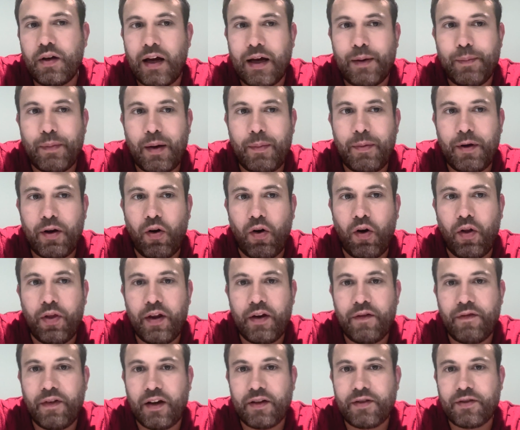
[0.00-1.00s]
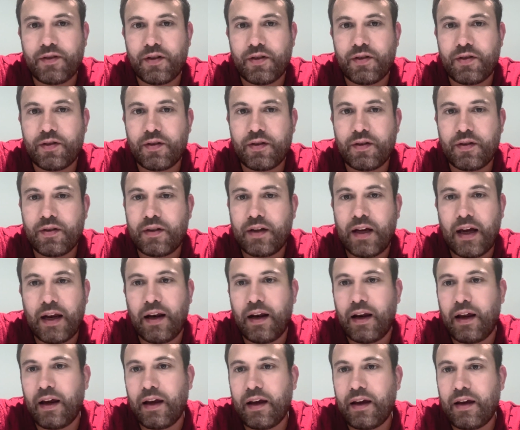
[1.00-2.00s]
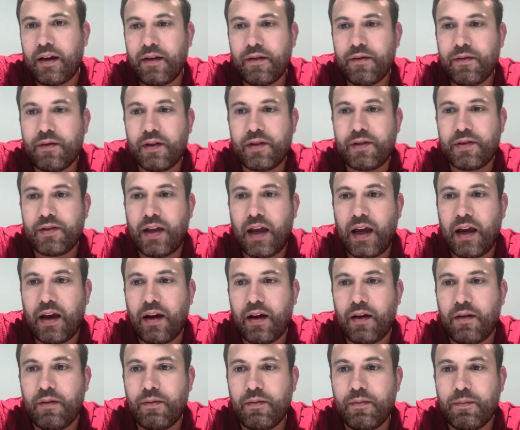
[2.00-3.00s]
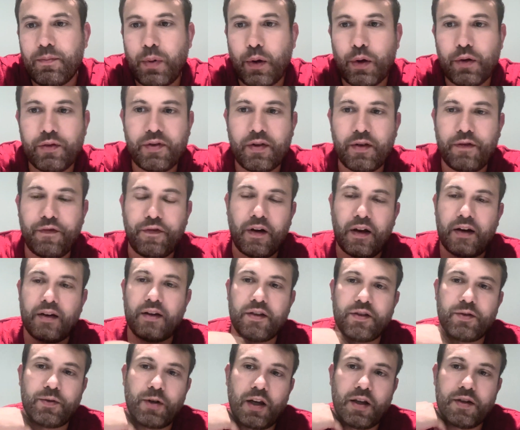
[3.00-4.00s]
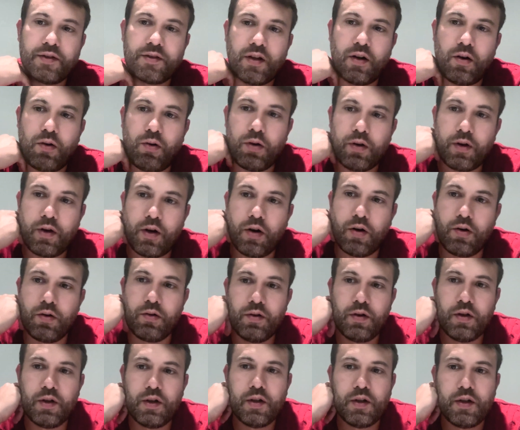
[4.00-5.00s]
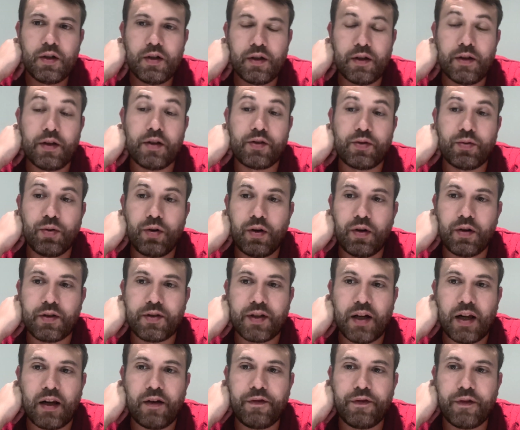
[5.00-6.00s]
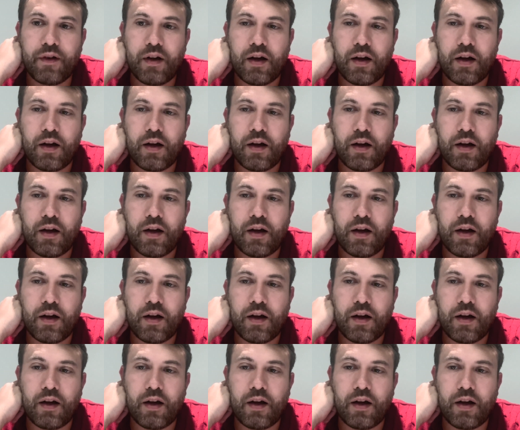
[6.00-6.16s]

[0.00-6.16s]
and maybe all the investors get like stake in both the fund as well as the holdco. the studio itself.